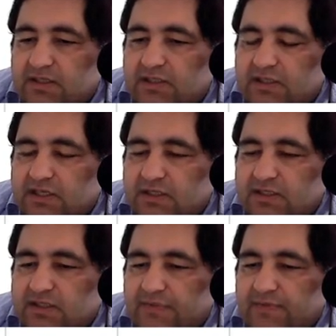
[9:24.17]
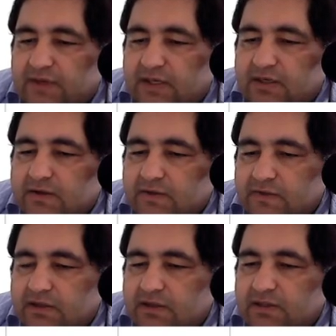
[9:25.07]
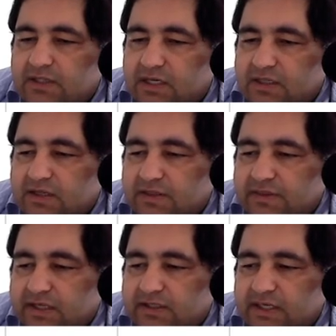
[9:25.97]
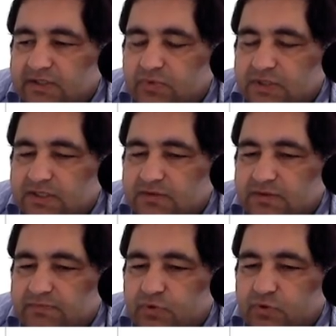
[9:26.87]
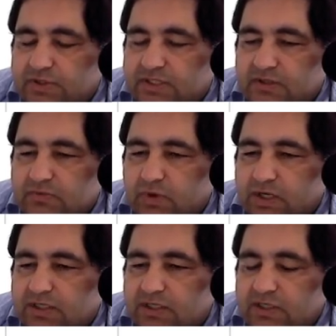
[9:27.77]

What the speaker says: The other thing that was an important one